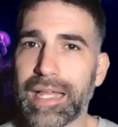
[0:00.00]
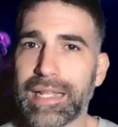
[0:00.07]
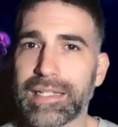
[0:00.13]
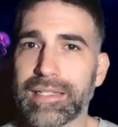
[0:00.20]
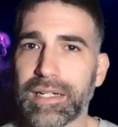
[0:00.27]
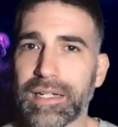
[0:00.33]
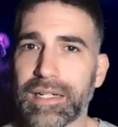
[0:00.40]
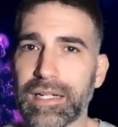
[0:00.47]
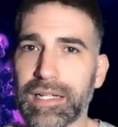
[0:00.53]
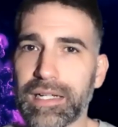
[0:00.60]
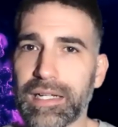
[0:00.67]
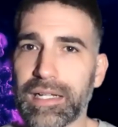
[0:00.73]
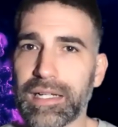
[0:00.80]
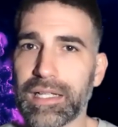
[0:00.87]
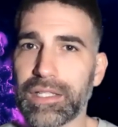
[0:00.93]
and
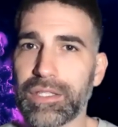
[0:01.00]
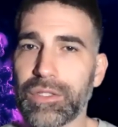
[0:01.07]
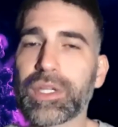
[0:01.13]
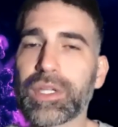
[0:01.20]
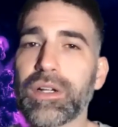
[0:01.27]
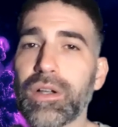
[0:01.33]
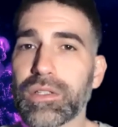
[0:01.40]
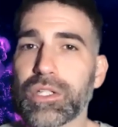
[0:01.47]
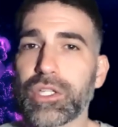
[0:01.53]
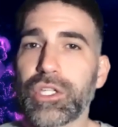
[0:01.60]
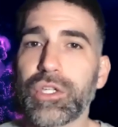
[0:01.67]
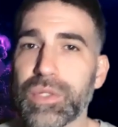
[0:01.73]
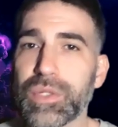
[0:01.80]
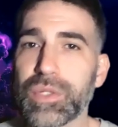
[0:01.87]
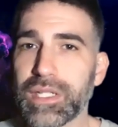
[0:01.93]
you can
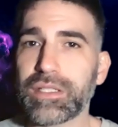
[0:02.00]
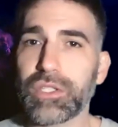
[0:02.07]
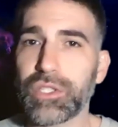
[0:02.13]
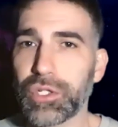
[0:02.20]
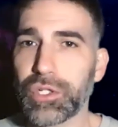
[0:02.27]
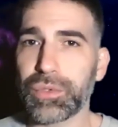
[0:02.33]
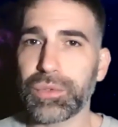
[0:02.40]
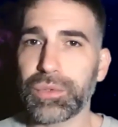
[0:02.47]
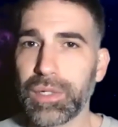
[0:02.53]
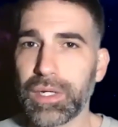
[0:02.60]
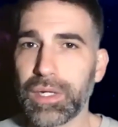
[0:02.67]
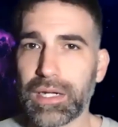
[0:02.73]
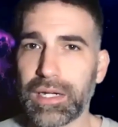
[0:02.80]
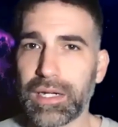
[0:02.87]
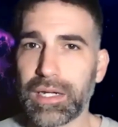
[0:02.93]
also use it
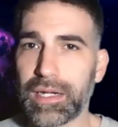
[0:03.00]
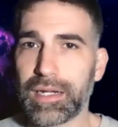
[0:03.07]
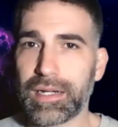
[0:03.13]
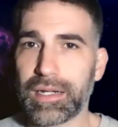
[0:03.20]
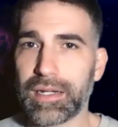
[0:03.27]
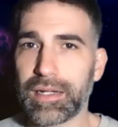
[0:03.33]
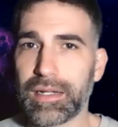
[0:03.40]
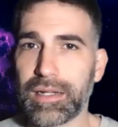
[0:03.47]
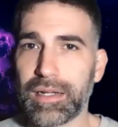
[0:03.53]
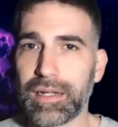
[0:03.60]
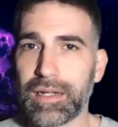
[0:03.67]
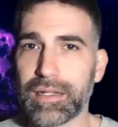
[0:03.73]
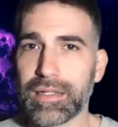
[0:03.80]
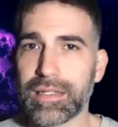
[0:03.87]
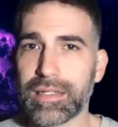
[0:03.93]
to
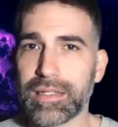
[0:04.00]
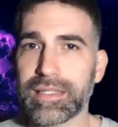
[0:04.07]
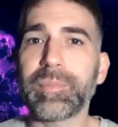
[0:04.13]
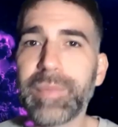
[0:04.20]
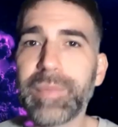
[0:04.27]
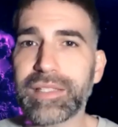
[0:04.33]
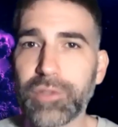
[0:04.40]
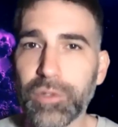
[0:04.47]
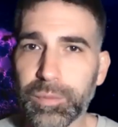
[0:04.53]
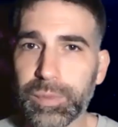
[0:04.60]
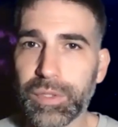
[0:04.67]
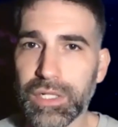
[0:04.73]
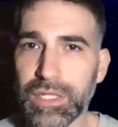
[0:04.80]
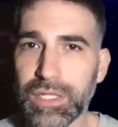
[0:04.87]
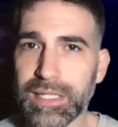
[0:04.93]

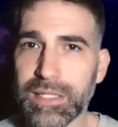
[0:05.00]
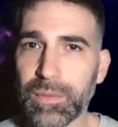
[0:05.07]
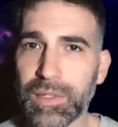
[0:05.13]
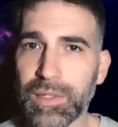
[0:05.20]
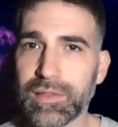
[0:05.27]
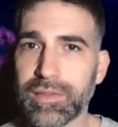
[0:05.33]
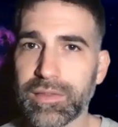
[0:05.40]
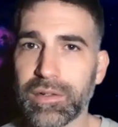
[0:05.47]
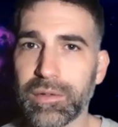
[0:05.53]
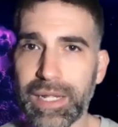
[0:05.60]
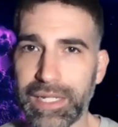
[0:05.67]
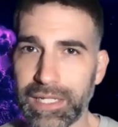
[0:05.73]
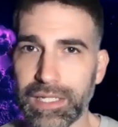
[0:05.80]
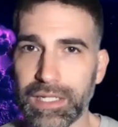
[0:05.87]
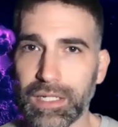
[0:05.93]
submit your projects once
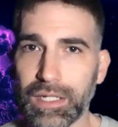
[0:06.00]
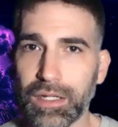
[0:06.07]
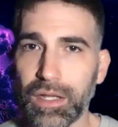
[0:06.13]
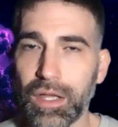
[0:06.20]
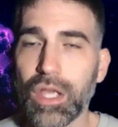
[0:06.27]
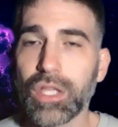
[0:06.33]
they're ready.